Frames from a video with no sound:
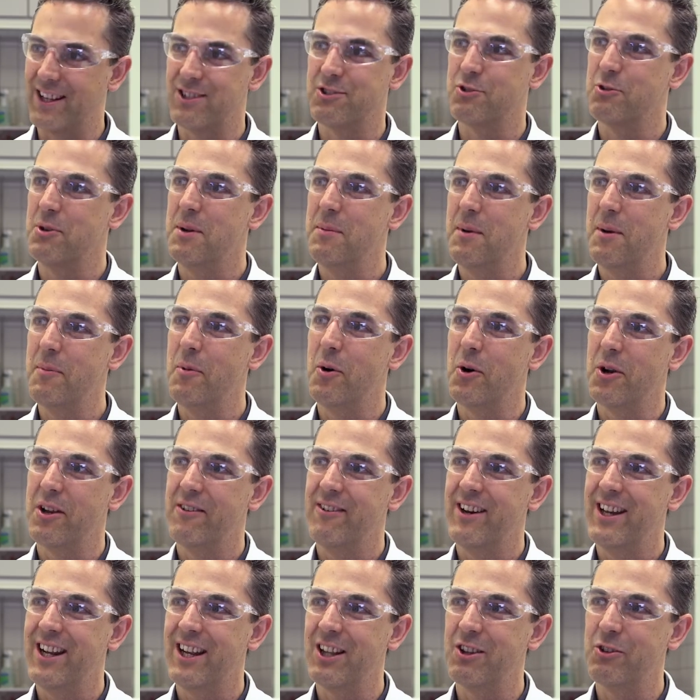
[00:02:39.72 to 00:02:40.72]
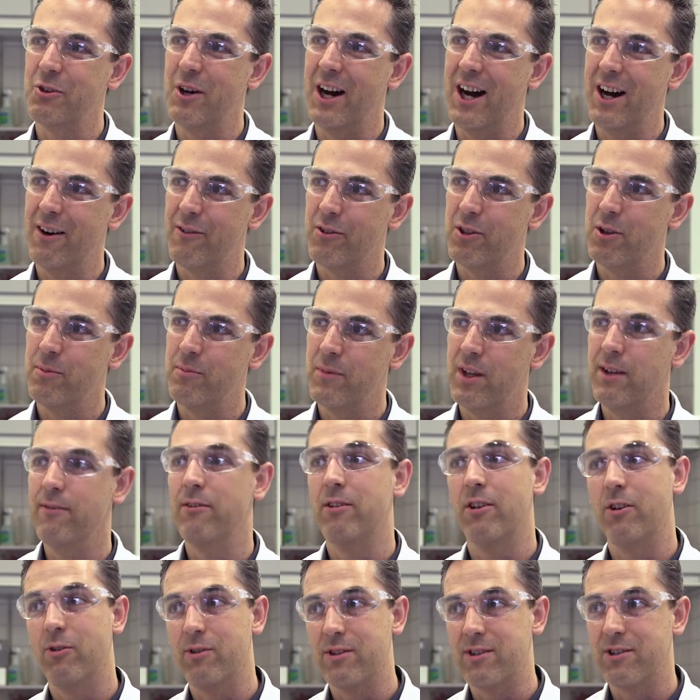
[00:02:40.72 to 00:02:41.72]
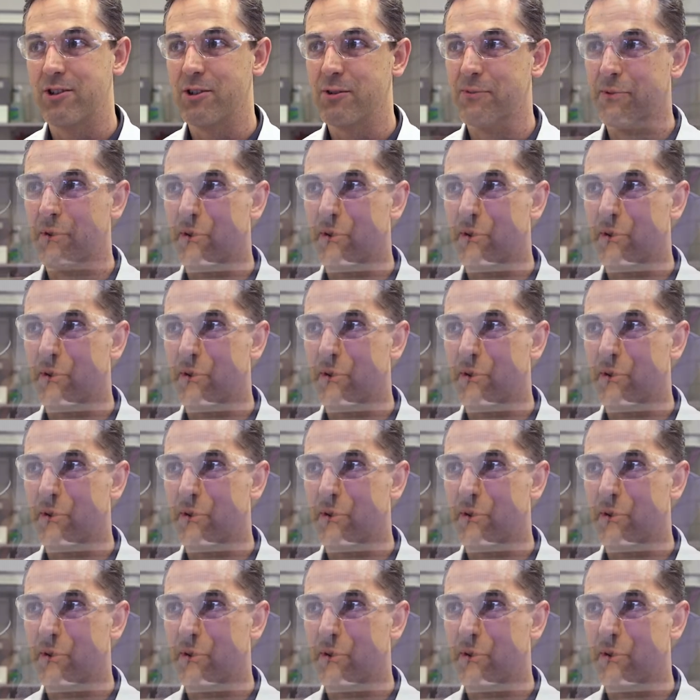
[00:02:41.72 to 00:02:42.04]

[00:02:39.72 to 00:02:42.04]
extremely motivating to have them, even though it's just